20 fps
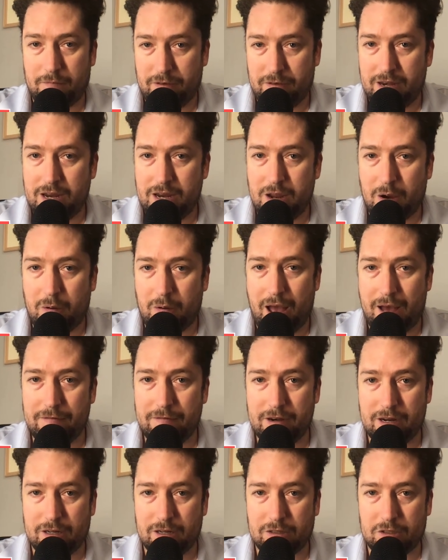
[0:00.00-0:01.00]
video
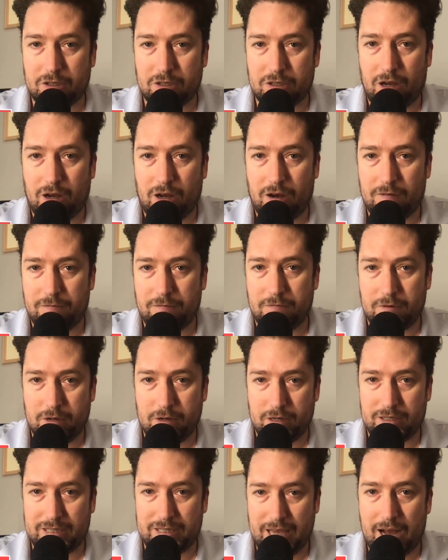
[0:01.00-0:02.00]
evidence of
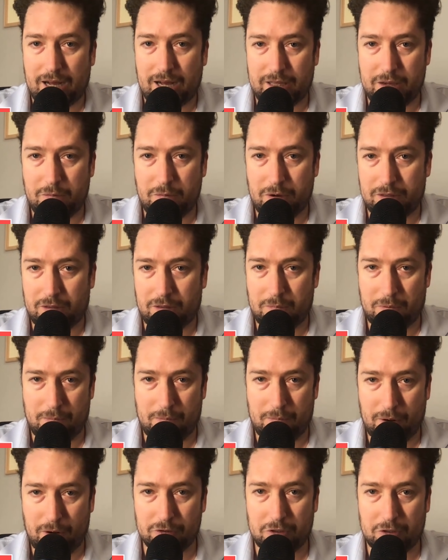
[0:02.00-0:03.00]
exactly what the
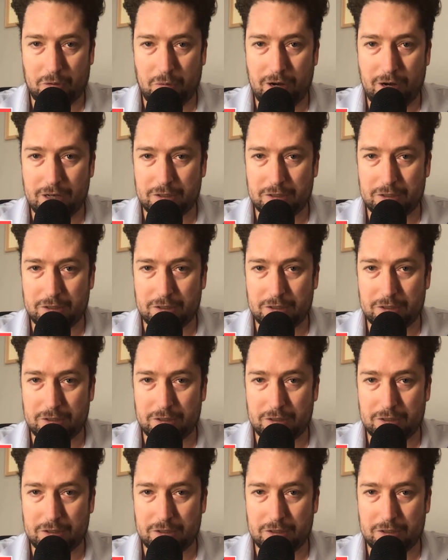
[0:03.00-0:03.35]
proposal